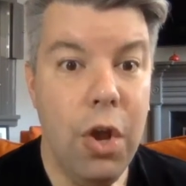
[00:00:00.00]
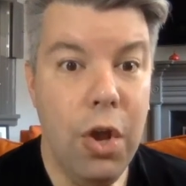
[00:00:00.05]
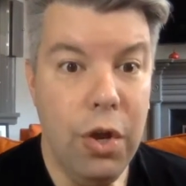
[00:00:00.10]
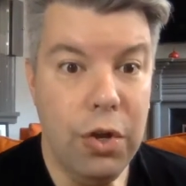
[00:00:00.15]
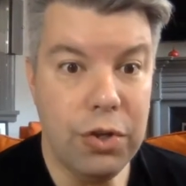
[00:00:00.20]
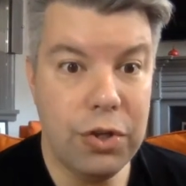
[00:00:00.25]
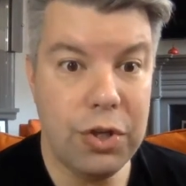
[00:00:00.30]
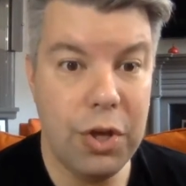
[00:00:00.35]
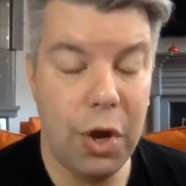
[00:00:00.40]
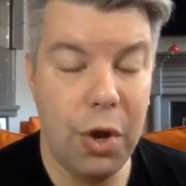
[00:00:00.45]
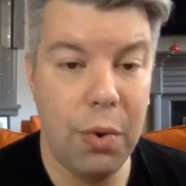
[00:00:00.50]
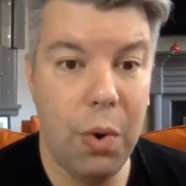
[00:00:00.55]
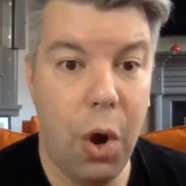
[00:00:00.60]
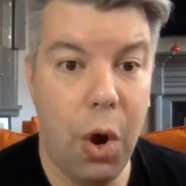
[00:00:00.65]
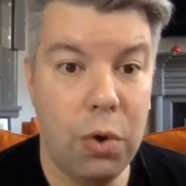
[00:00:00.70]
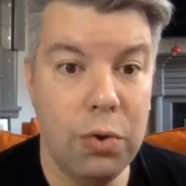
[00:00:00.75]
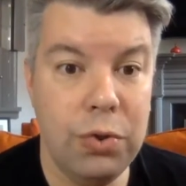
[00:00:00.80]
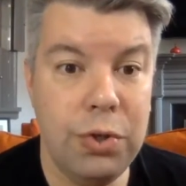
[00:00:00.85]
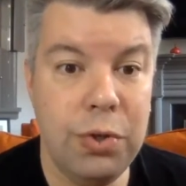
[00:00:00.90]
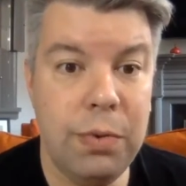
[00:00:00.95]
So
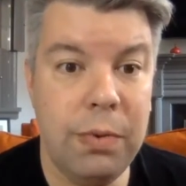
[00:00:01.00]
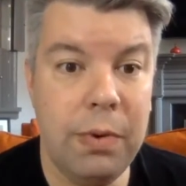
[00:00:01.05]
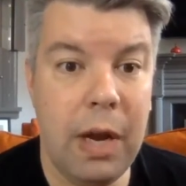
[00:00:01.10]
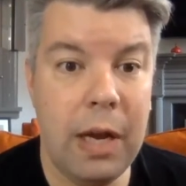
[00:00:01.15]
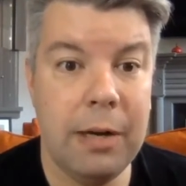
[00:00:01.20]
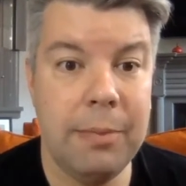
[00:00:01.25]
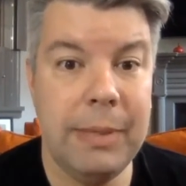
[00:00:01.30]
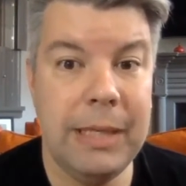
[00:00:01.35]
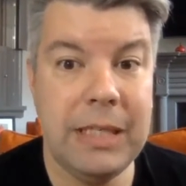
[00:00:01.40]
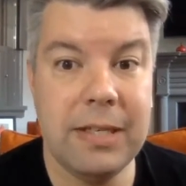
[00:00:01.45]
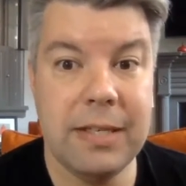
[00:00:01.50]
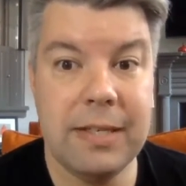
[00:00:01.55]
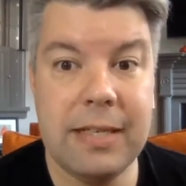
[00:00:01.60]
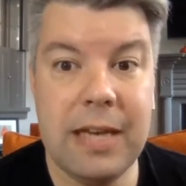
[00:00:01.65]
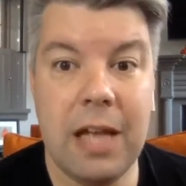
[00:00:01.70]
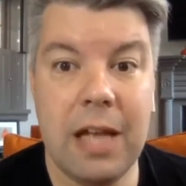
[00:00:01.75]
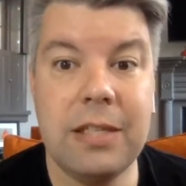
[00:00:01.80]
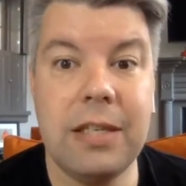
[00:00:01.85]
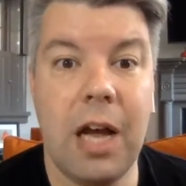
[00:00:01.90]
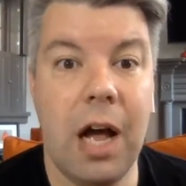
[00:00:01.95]
Old Deuteronomy does
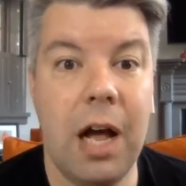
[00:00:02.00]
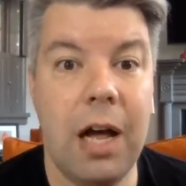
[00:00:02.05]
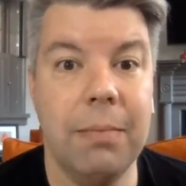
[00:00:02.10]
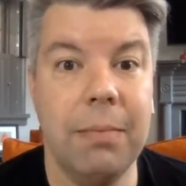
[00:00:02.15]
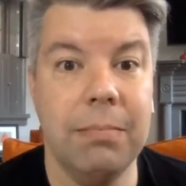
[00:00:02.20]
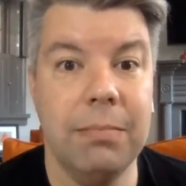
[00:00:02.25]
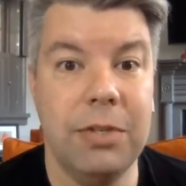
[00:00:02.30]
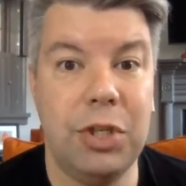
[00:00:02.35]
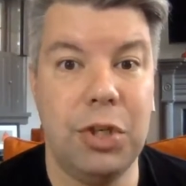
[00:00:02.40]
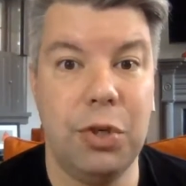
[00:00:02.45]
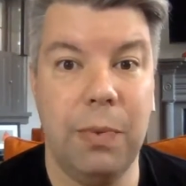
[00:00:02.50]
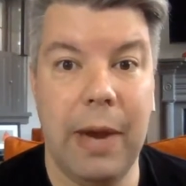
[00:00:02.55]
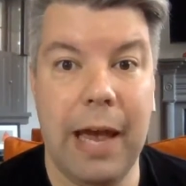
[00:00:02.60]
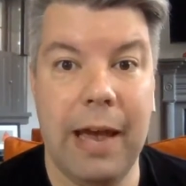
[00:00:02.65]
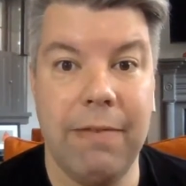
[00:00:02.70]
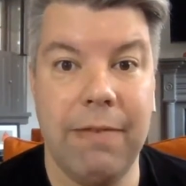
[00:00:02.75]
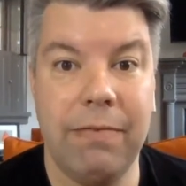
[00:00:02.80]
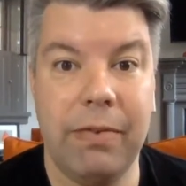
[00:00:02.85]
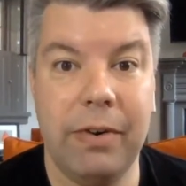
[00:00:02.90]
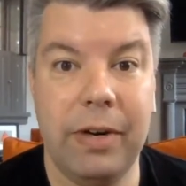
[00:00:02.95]
not come to
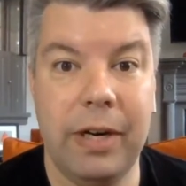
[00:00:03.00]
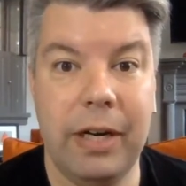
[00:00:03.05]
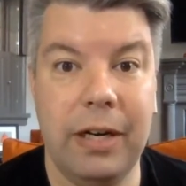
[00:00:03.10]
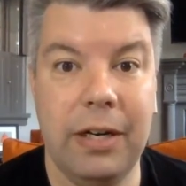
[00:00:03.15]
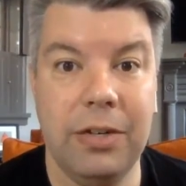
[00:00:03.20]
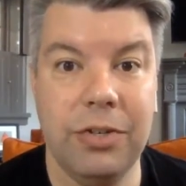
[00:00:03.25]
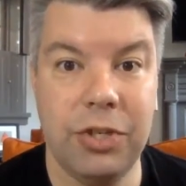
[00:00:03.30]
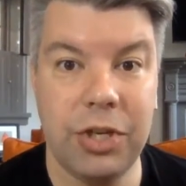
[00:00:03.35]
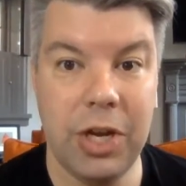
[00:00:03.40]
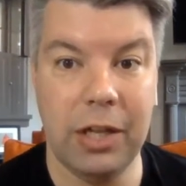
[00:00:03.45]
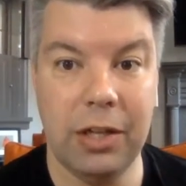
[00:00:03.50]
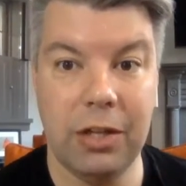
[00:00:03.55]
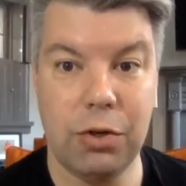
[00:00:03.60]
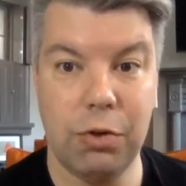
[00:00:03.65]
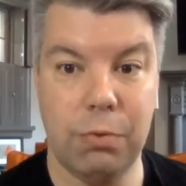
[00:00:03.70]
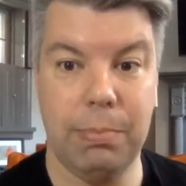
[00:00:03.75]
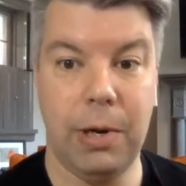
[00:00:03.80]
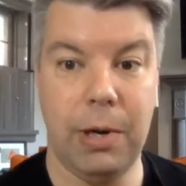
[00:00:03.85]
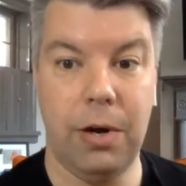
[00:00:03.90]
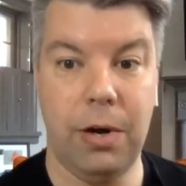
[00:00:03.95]
every
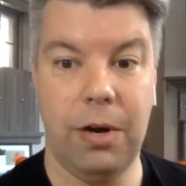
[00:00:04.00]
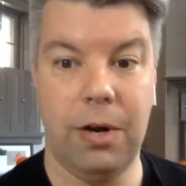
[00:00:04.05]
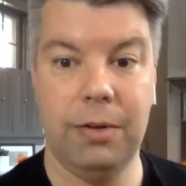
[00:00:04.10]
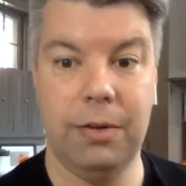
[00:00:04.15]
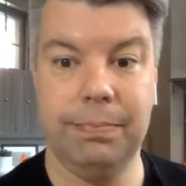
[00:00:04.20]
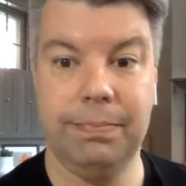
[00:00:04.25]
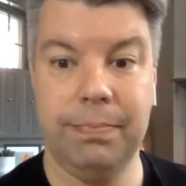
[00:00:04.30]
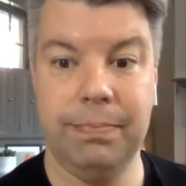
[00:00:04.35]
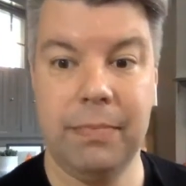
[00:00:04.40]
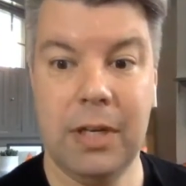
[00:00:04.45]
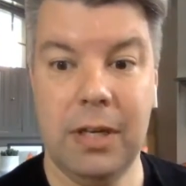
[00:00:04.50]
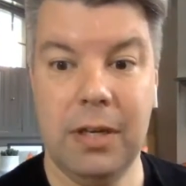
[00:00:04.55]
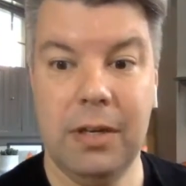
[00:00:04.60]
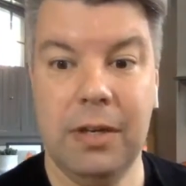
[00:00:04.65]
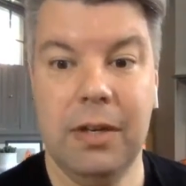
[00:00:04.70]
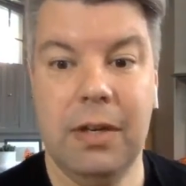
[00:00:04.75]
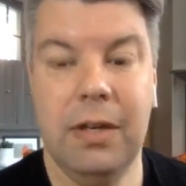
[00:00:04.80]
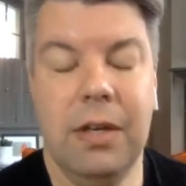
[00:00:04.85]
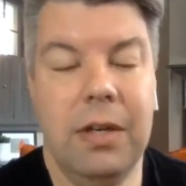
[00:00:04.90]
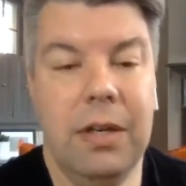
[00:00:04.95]
Jellicle ball.
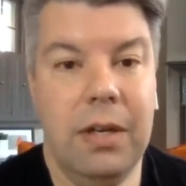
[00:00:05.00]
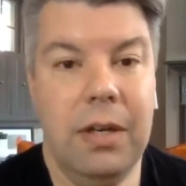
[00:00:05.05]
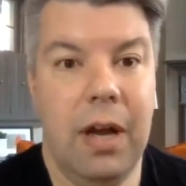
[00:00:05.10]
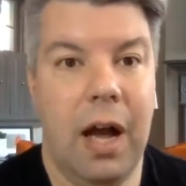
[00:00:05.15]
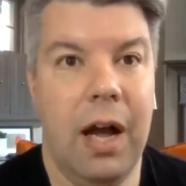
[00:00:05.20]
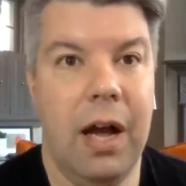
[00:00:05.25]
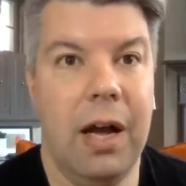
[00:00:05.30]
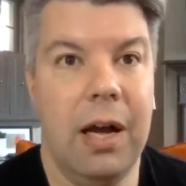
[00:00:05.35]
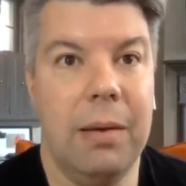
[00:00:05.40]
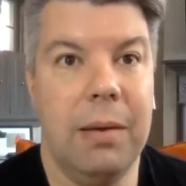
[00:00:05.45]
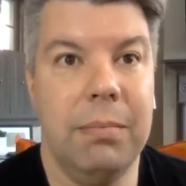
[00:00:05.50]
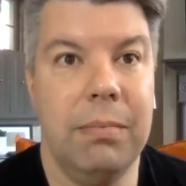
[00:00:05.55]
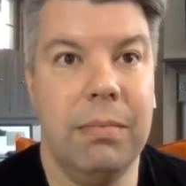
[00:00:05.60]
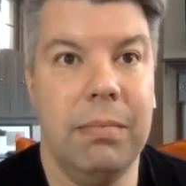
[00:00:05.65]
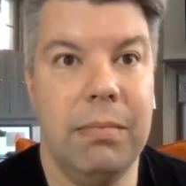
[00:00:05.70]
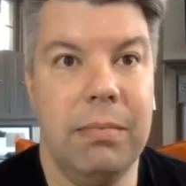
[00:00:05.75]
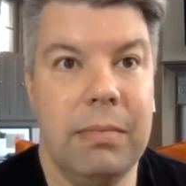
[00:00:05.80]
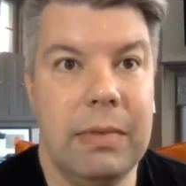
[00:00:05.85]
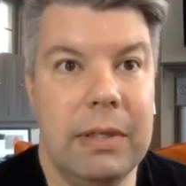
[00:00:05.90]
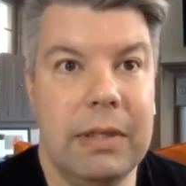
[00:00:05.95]
Um,
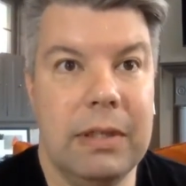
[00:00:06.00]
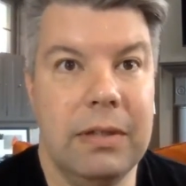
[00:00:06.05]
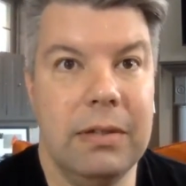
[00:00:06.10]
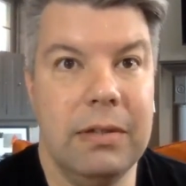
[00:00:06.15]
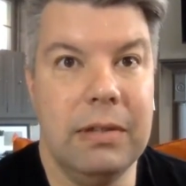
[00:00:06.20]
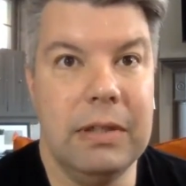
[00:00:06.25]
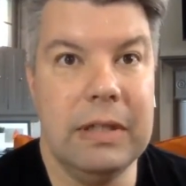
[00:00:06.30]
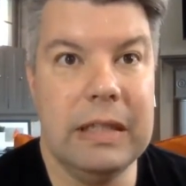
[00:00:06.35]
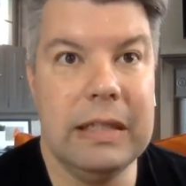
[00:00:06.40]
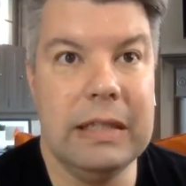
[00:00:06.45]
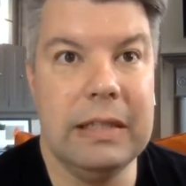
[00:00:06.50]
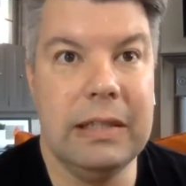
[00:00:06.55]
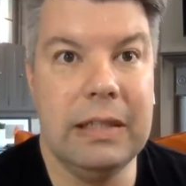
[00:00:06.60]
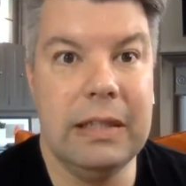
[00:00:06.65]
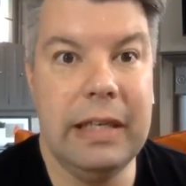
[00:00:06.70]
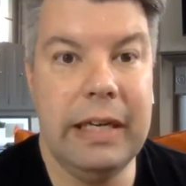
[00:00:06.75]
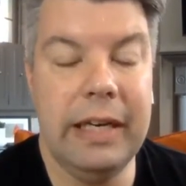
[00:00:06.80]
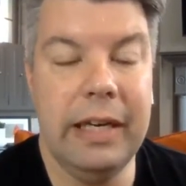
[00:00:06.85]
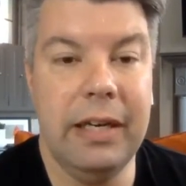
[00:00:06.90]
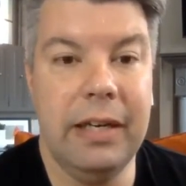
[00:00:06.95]

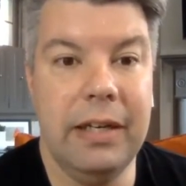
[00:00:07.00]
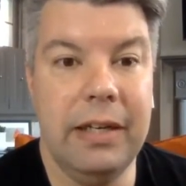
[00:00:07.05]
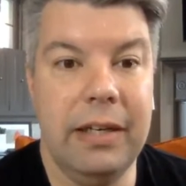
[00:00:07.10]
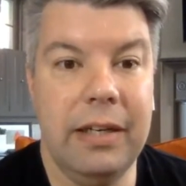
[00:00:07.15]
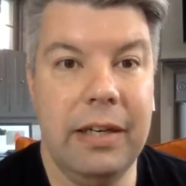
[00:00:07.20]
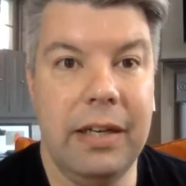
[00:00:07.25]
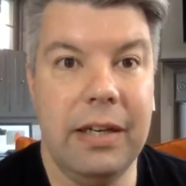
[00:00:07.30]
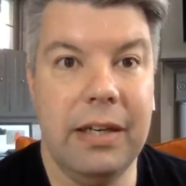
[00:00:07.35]
he,